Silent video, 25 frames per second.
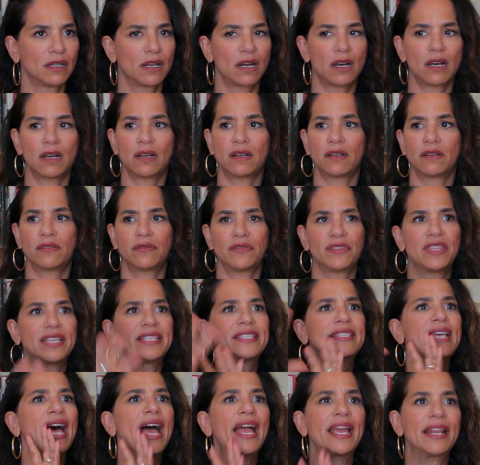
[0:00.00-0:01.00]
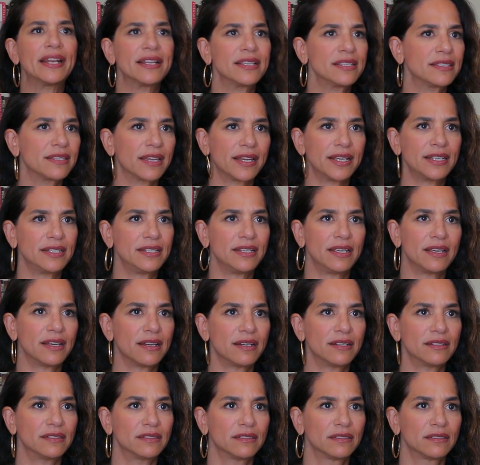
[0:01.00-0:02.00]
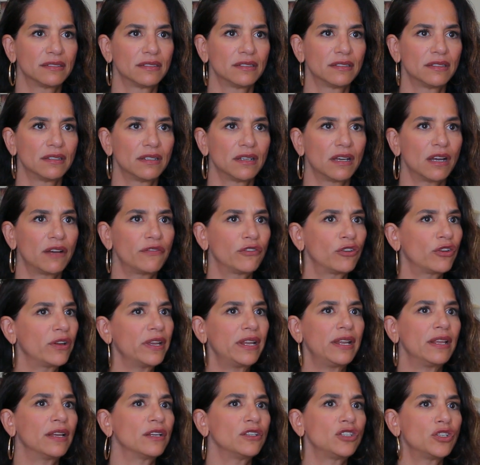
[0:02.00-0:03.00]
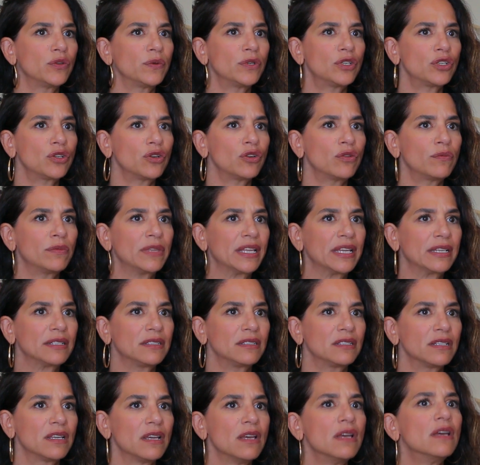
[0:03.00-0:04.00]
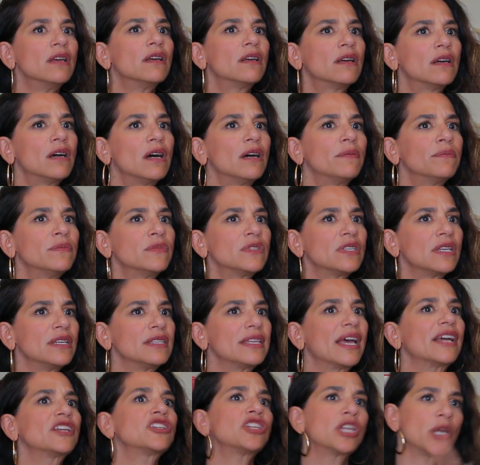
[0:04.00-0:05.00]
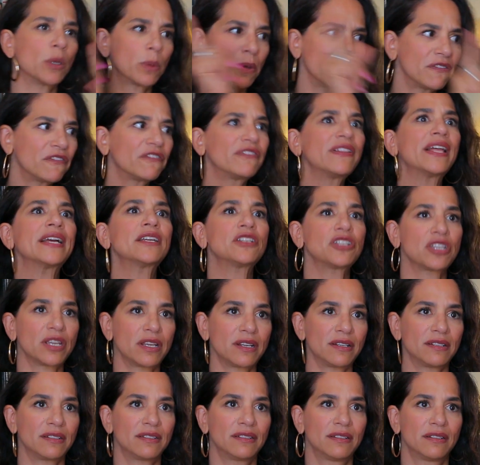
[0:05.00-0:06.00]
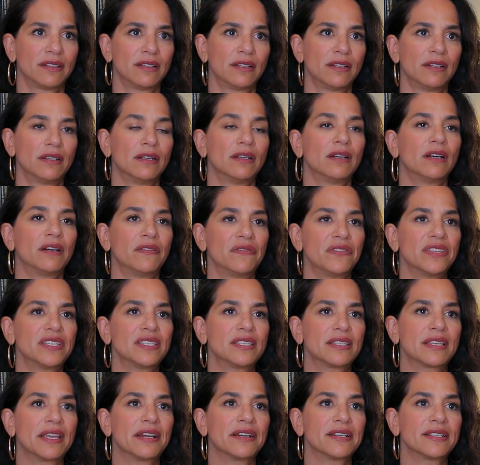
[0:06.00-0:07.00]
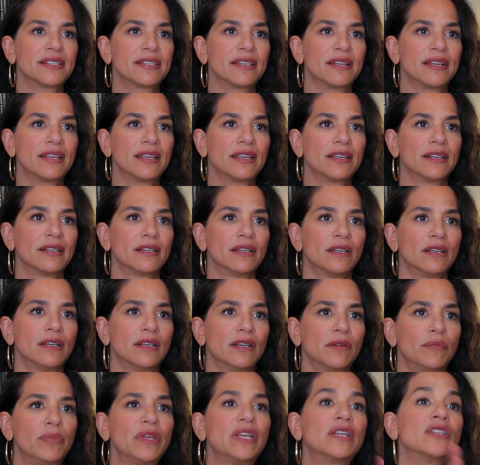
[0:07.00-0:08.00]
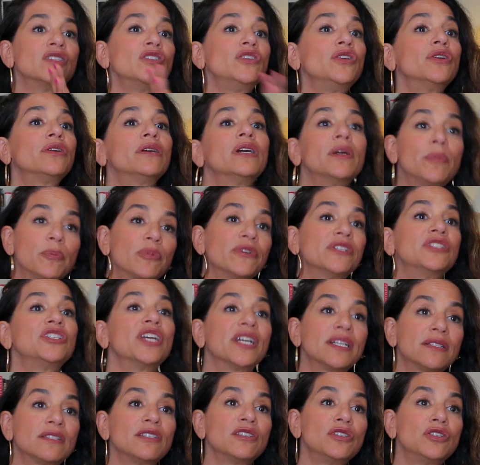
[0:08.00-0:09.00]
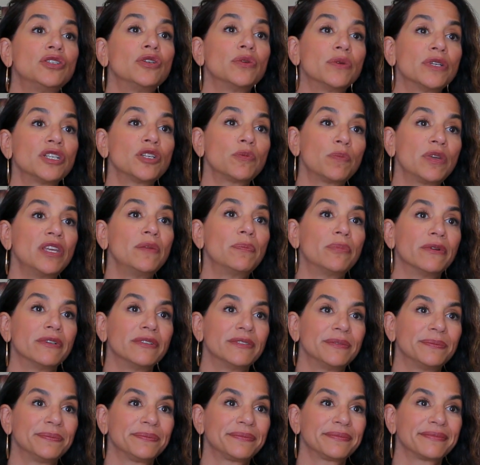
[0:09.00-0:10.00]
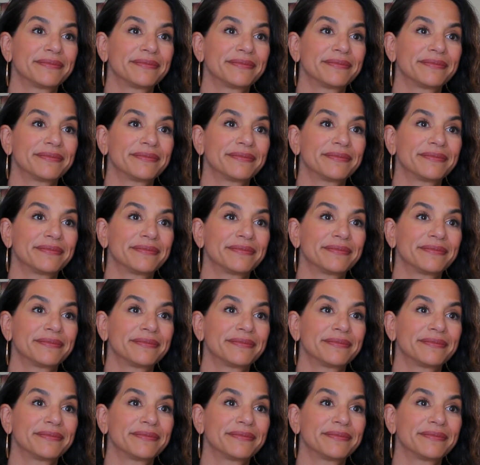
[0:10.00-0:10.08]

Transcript: of the Zionist idea of creating a Jewish homeland is actually a reflection of this scarcity, because Europe rejected Jewish people,